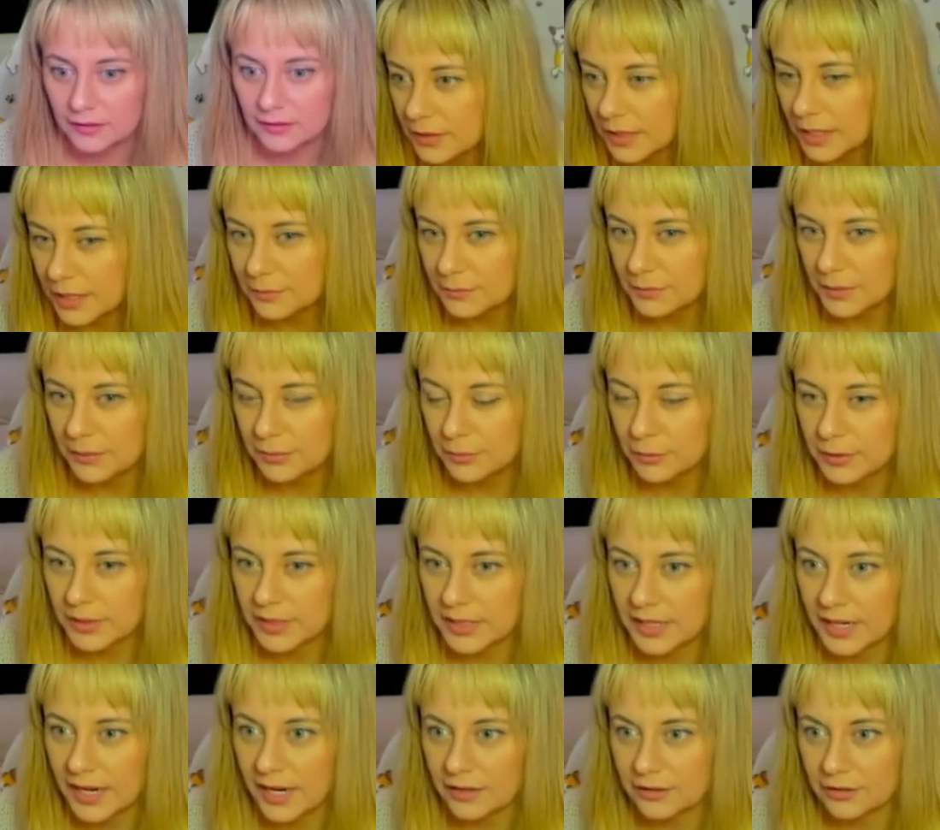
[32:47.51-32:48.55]
And maybe we can
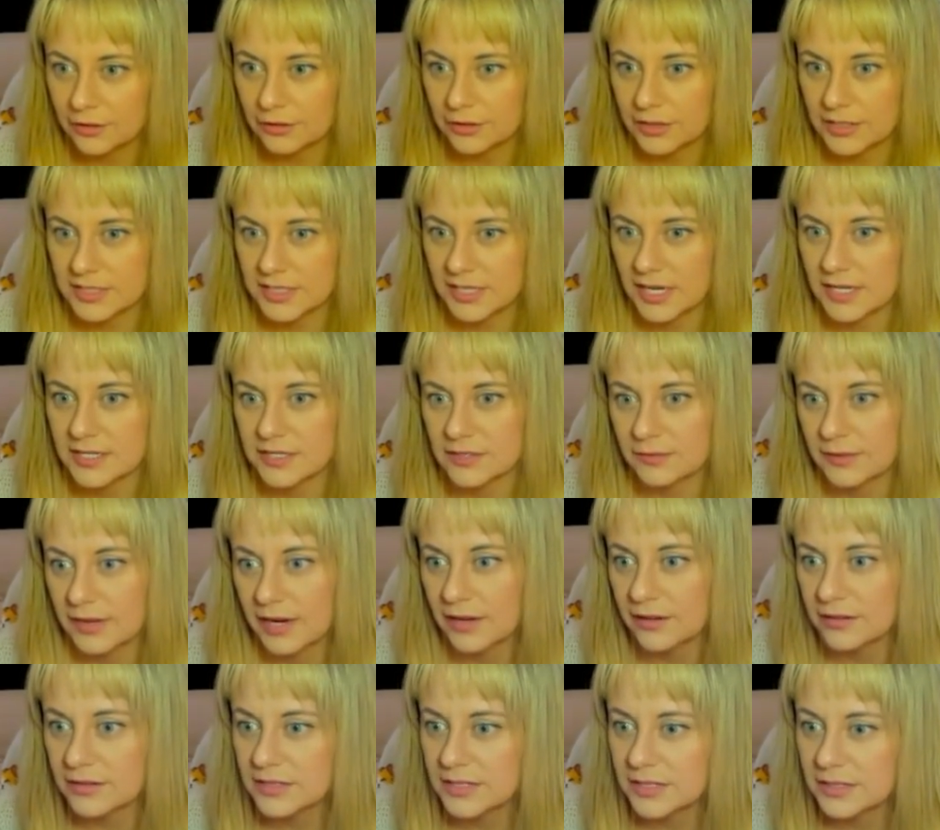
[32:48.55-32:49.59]
aggro these guys
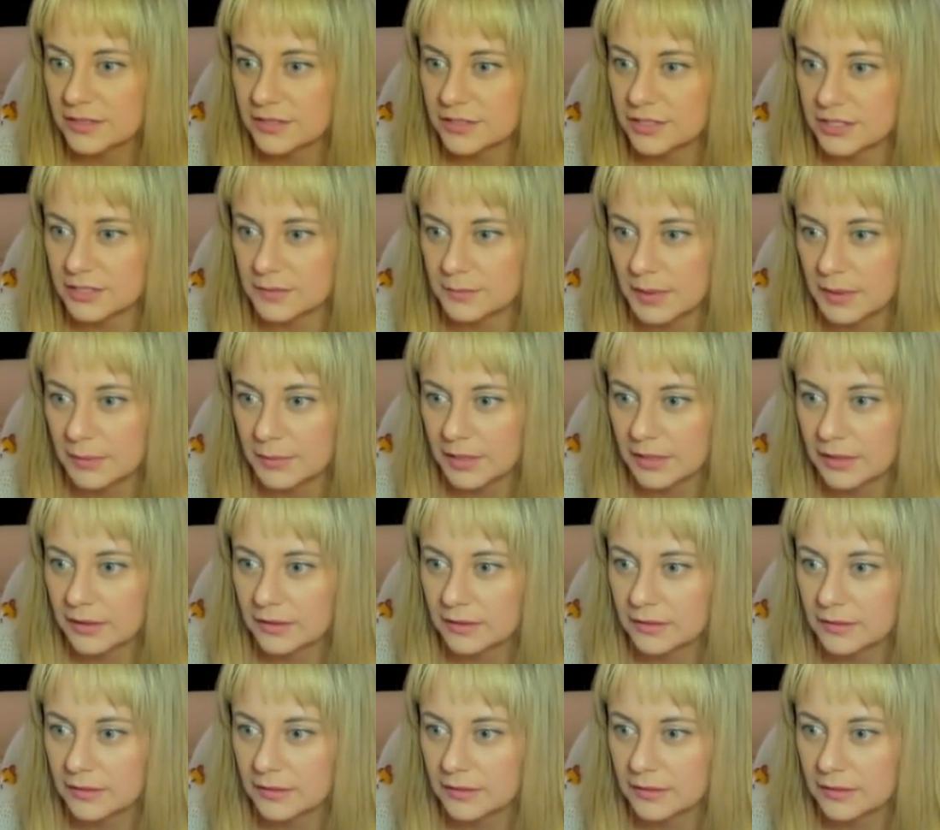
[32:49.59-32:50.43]
around, just maybe.